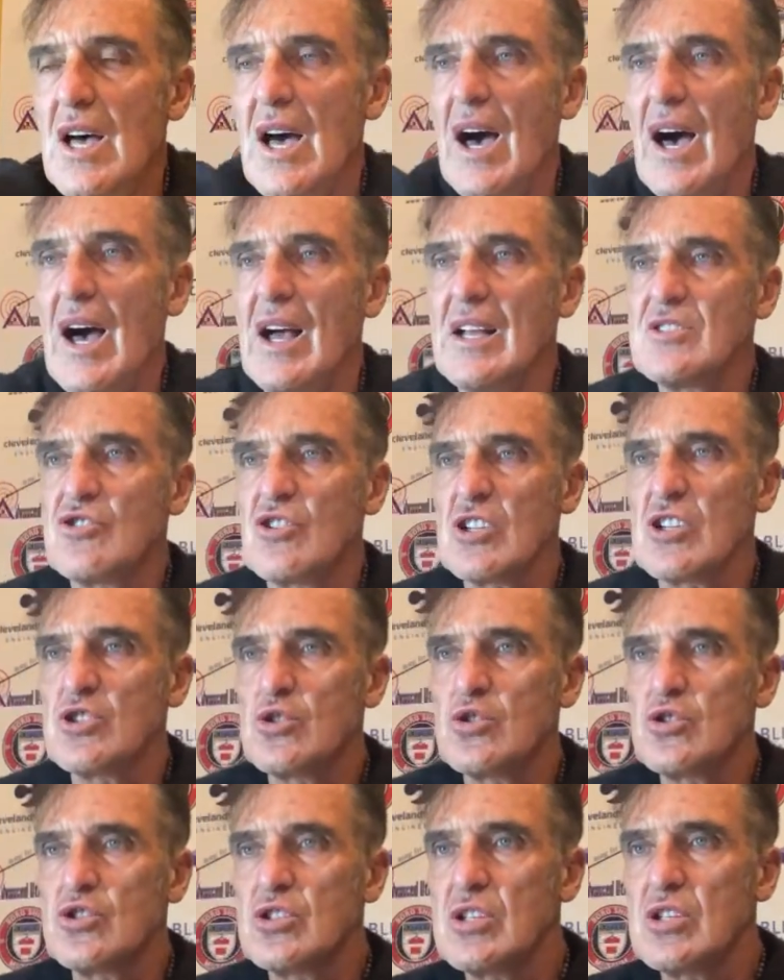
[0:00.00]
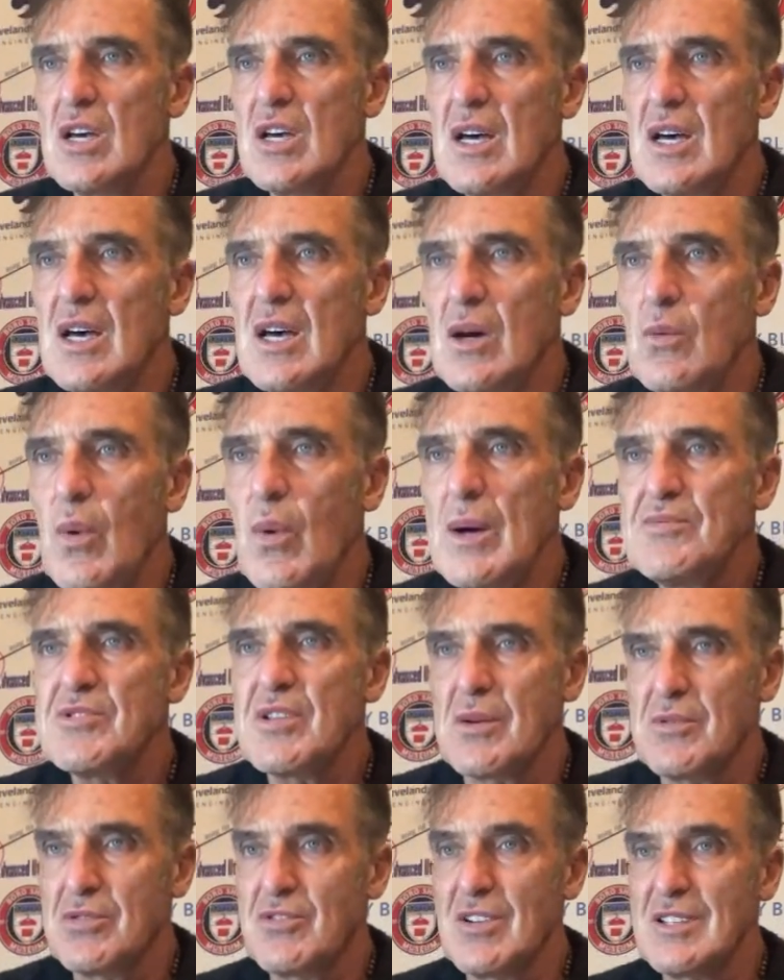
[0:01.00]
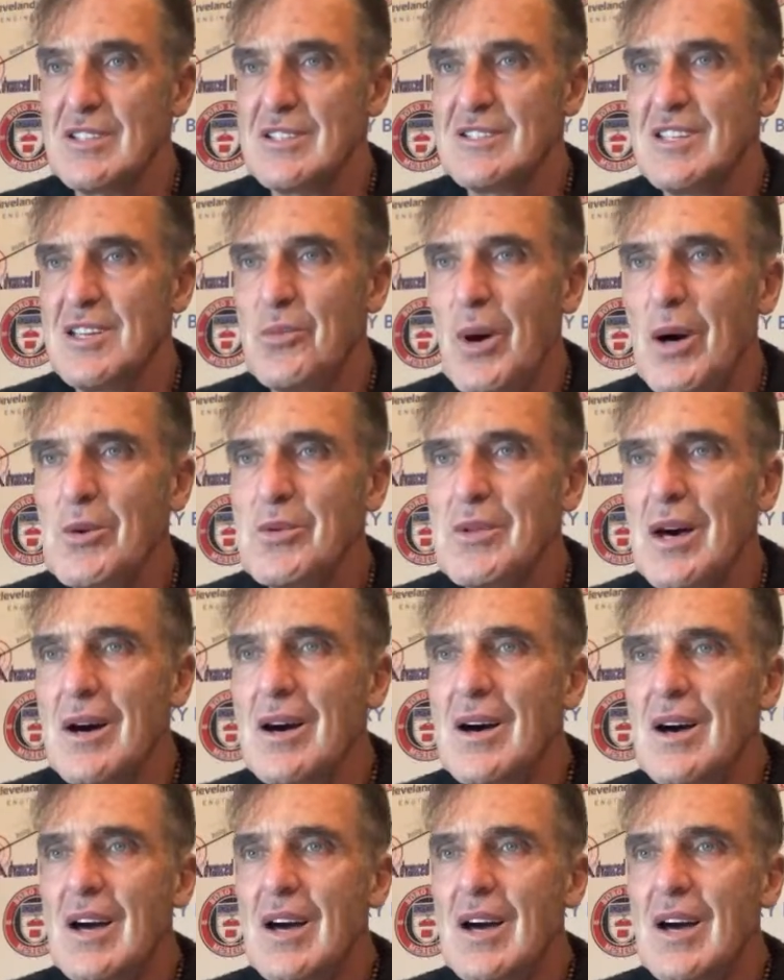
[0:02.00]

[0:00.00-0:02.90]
And Chris Webster, I was ready to say Wilder.